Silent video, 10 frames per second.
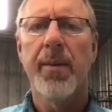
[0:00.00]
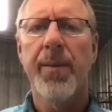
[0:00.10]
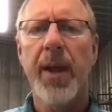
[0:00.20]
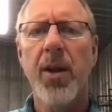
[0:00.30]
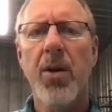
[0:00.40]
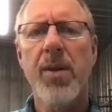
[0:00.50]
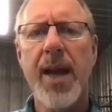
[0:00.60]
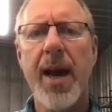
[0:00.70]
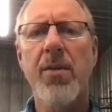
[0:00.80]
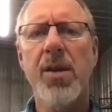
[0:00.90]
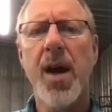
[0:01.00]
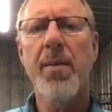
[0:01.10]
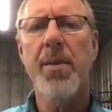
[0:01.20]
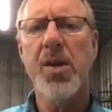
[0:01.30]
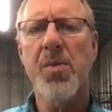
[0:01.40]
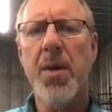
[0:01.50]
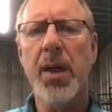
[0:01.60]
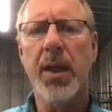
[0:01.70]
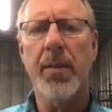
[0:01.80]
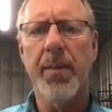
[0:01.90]
And, downtime is
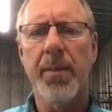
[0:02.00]
money.